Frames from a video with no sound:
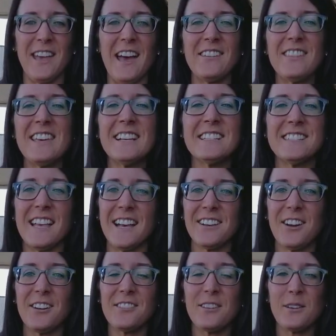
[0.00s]
I have the exact
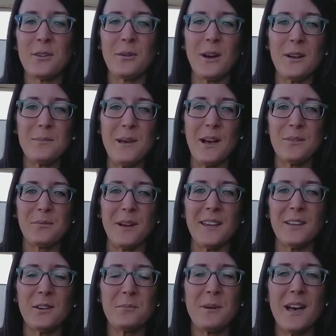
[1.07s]
car that you inquired about
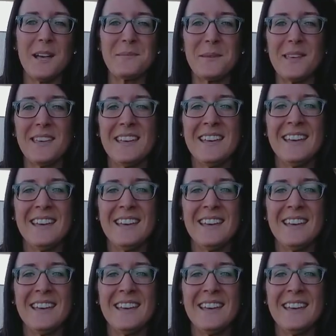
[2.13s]
right here behind me